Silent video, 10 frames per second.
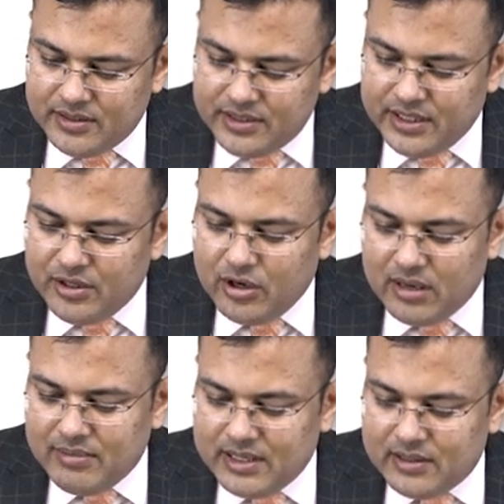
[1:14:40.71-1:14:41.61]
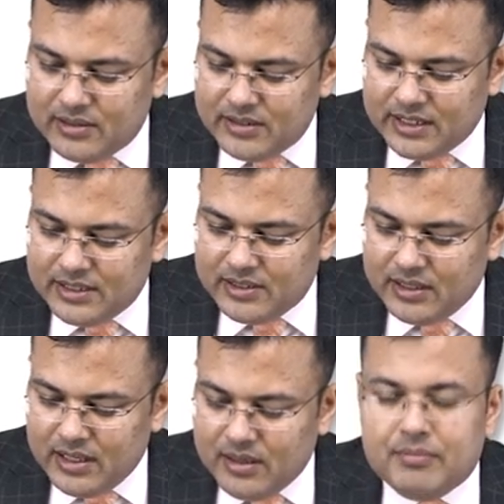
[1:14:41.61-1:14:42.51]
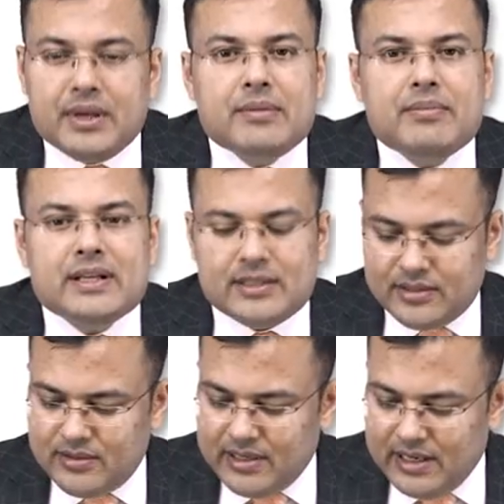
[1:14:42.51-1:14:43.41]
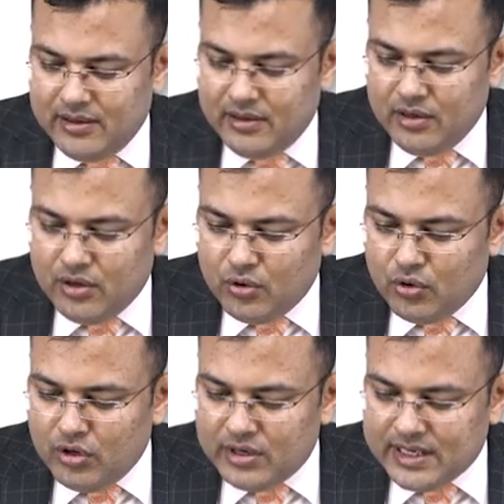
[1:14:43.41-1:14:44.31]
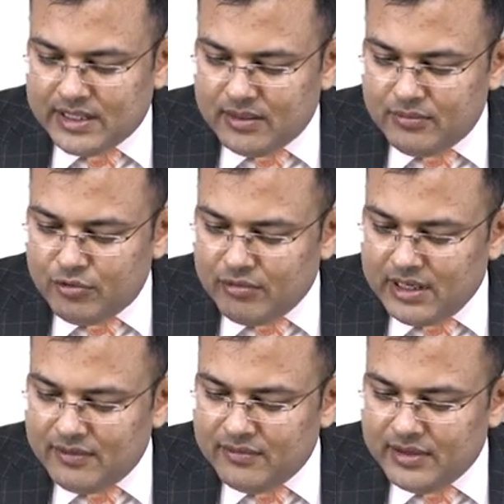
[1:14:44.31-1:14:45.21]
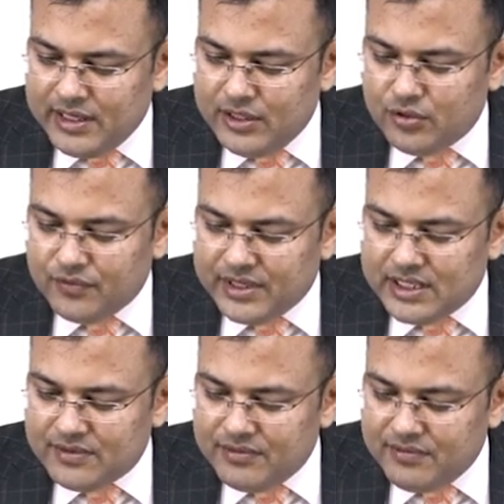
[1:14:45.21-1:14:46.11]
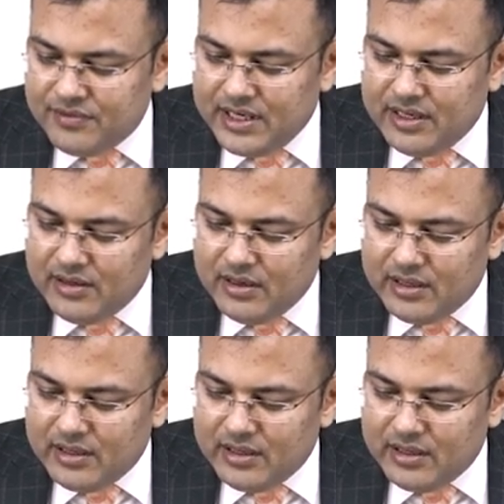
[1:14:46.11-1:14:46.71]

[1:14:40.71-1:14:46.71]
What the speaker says: G gallbladder 6, B breast 10, colon rectum 12, esophagus 15,